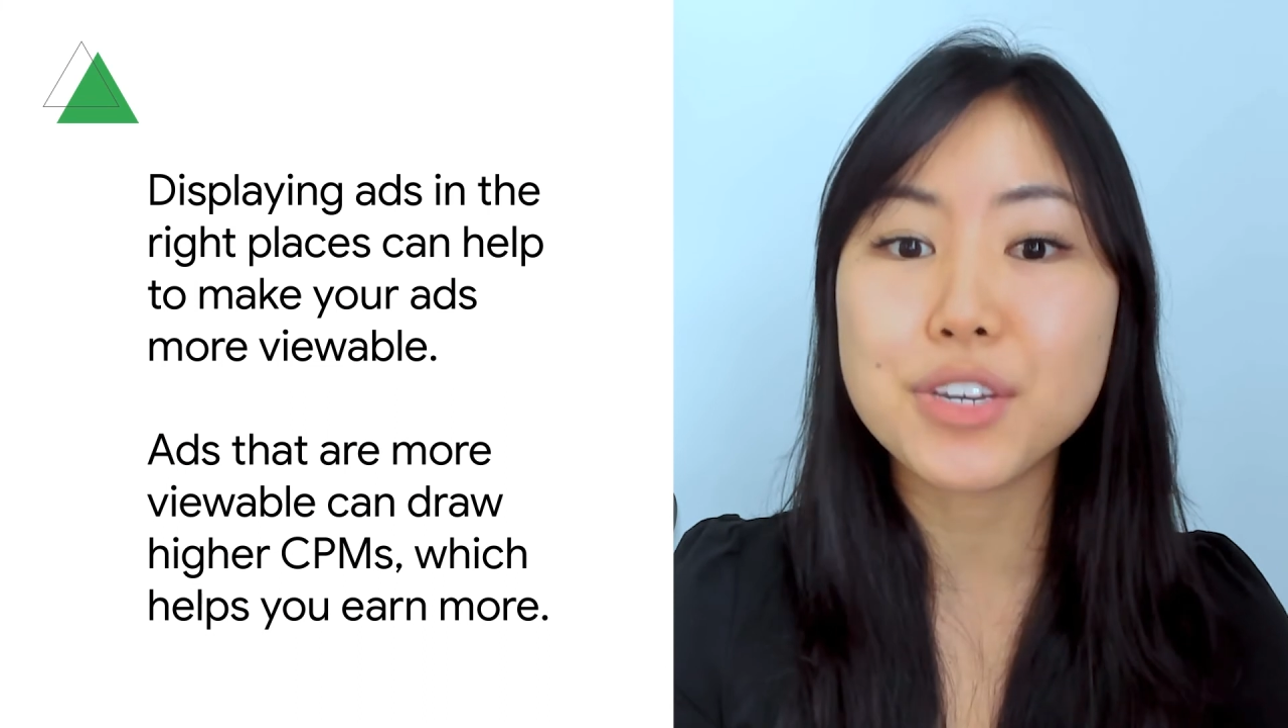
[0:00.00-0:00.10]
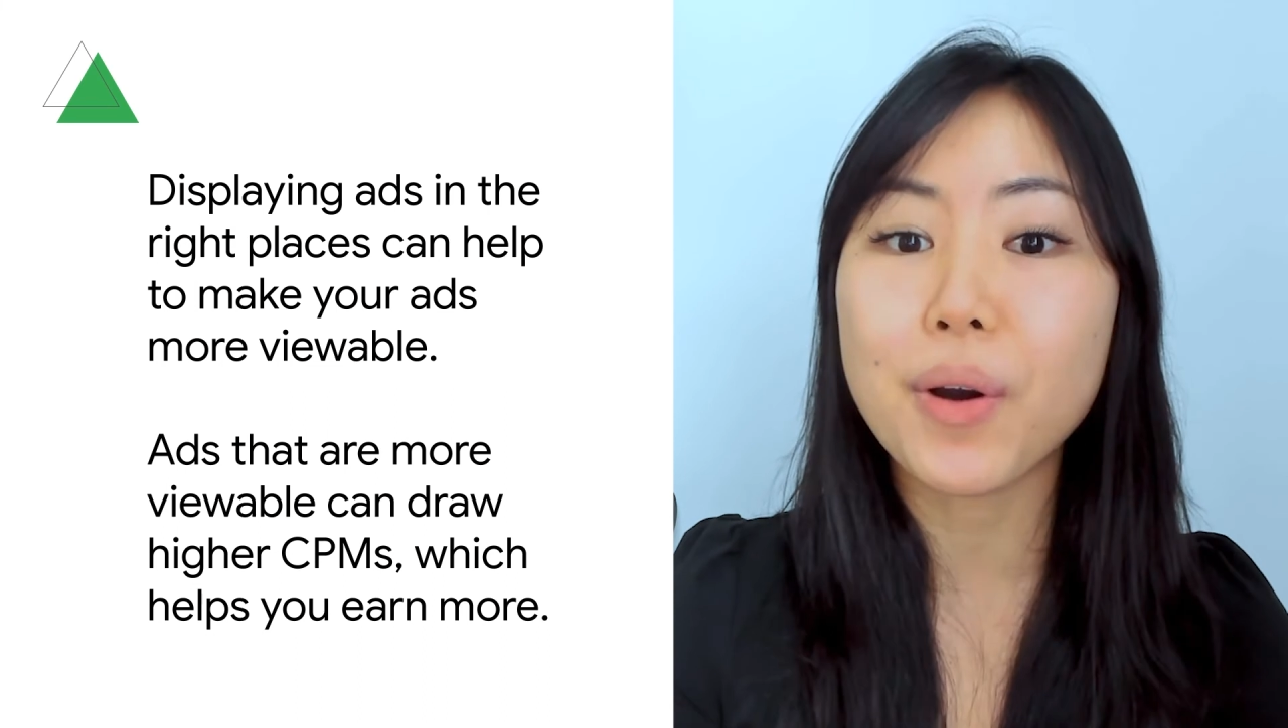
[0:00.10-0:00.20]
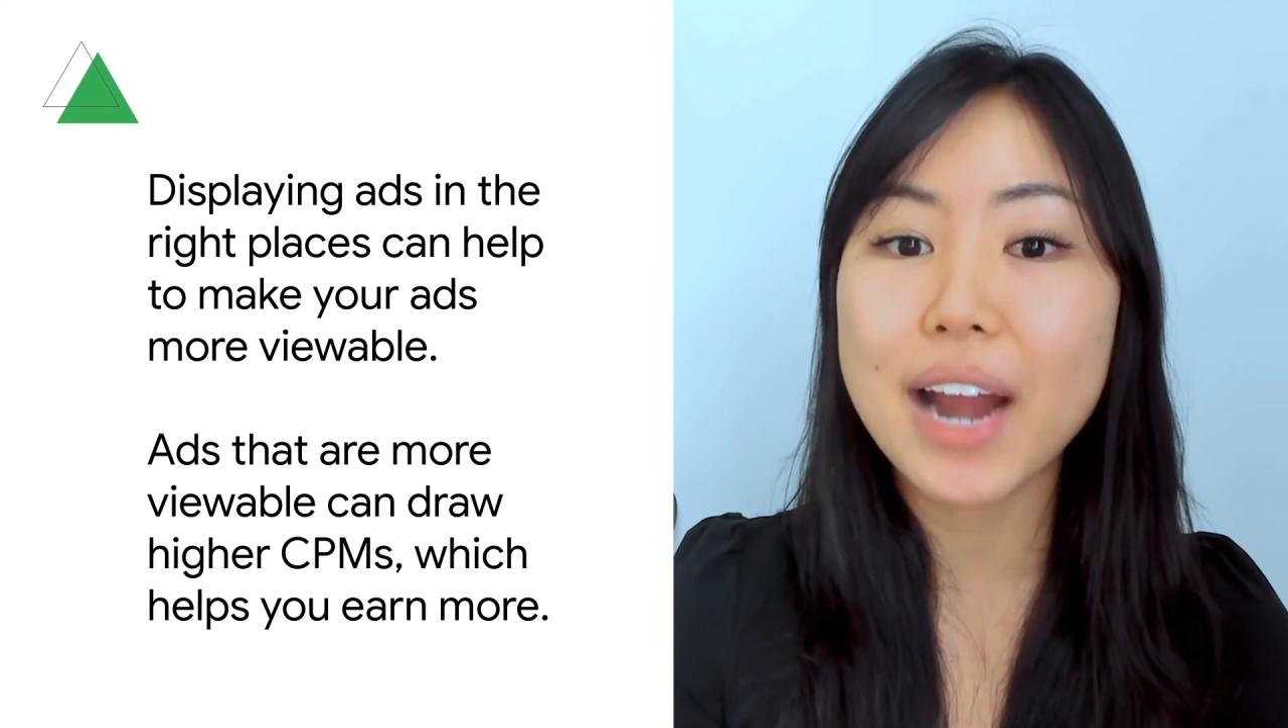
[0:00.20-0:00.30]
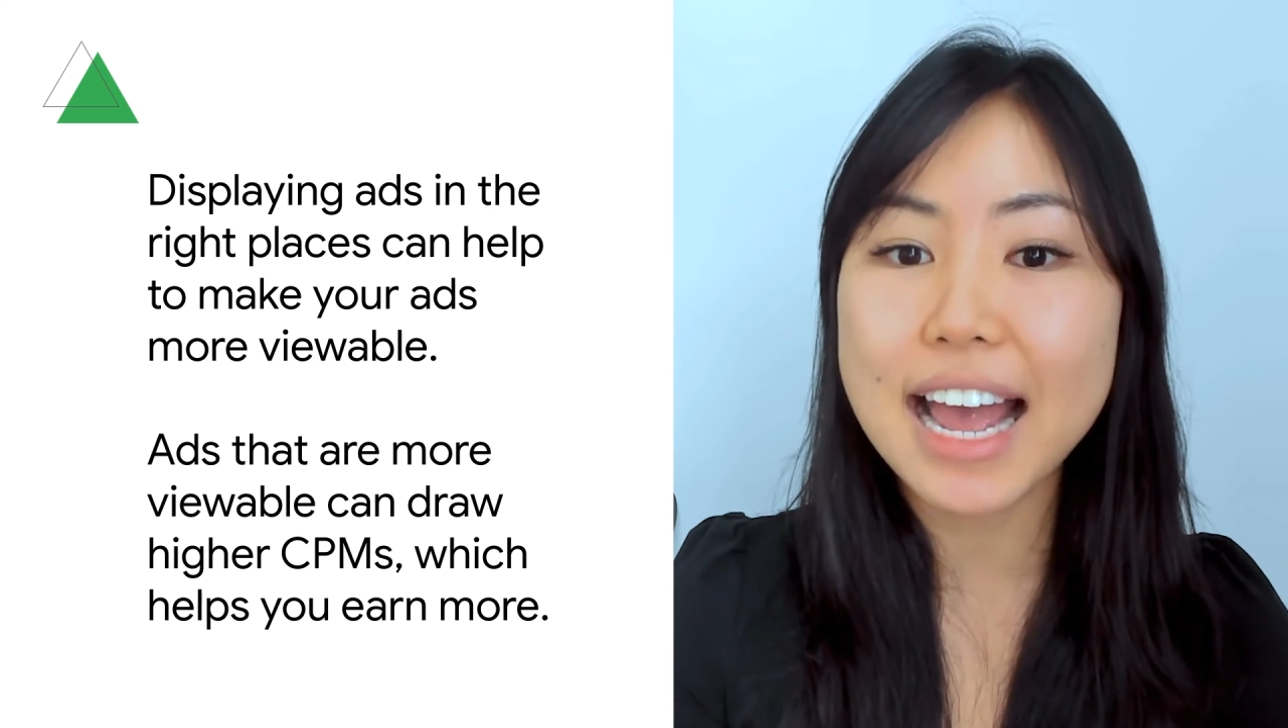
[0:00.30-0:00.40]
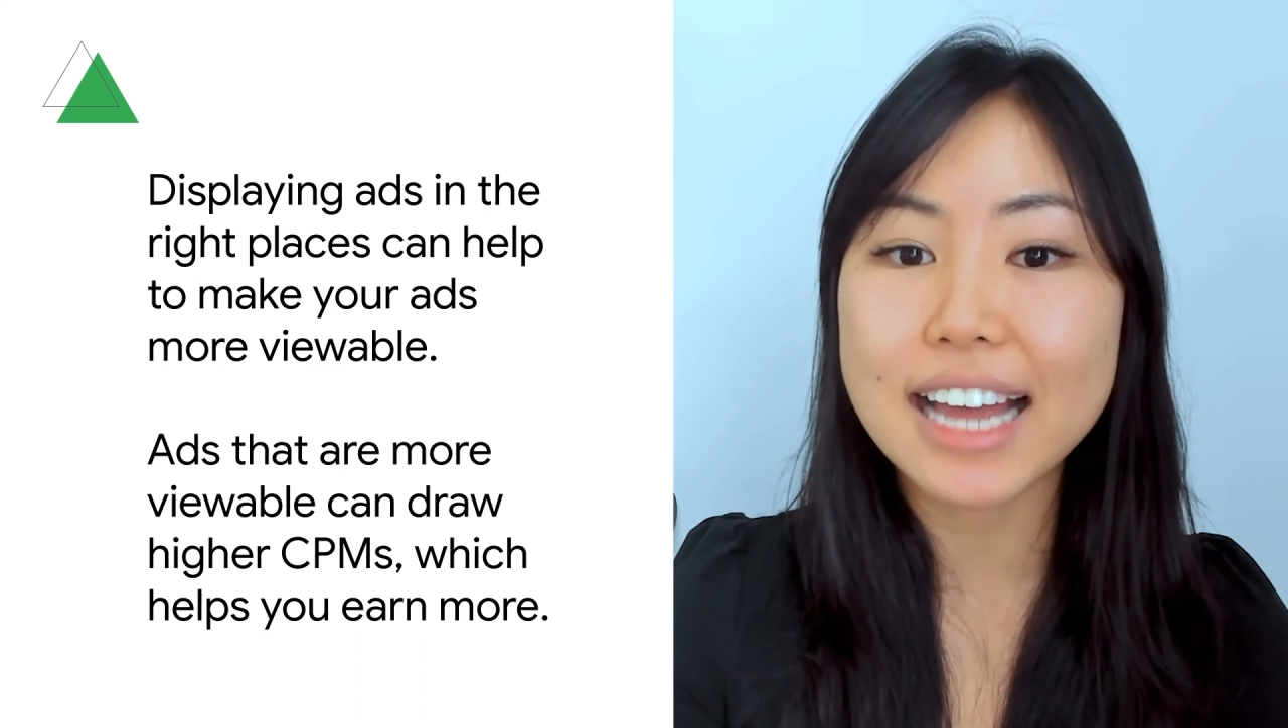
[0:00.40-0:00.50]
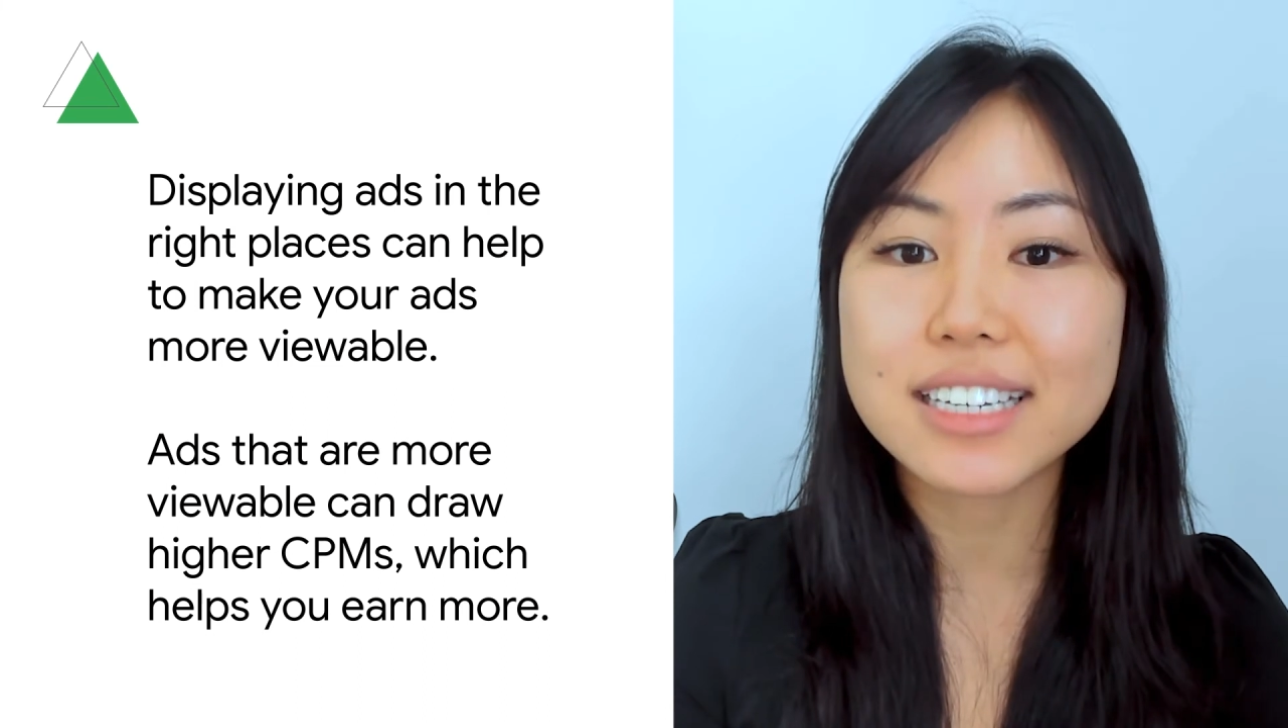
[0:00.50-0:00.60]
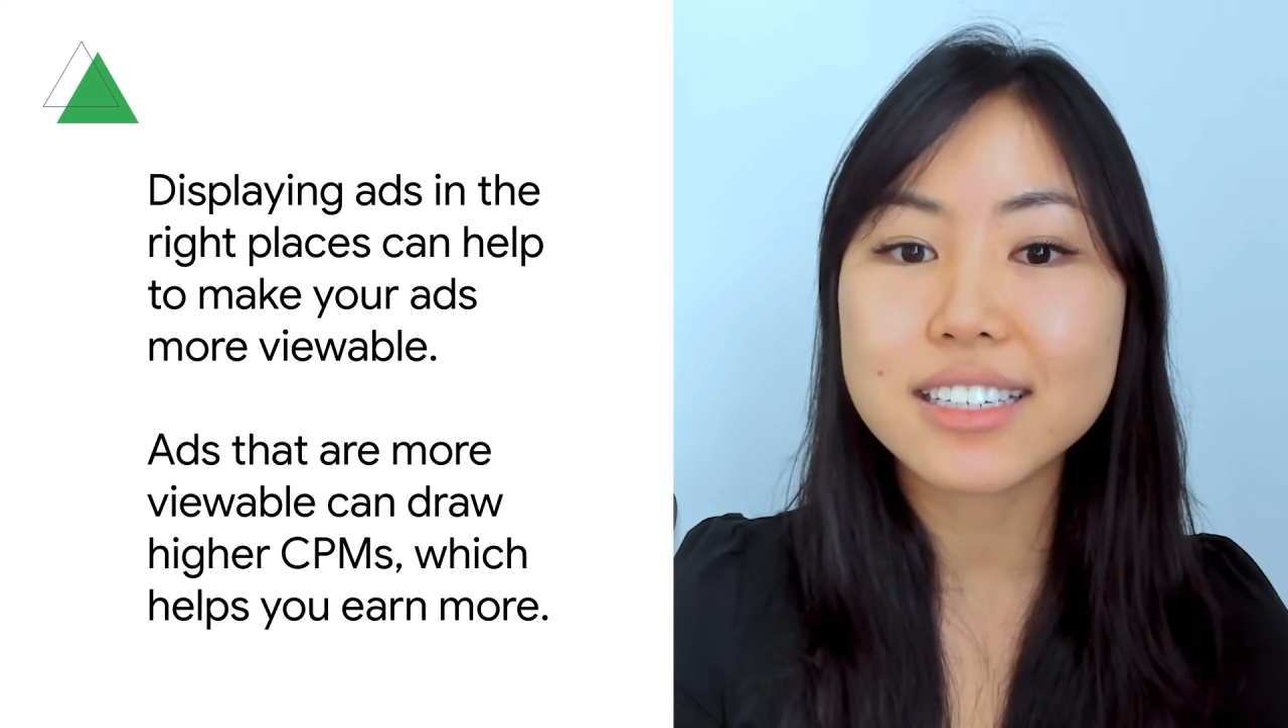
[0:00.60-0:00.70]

your ad.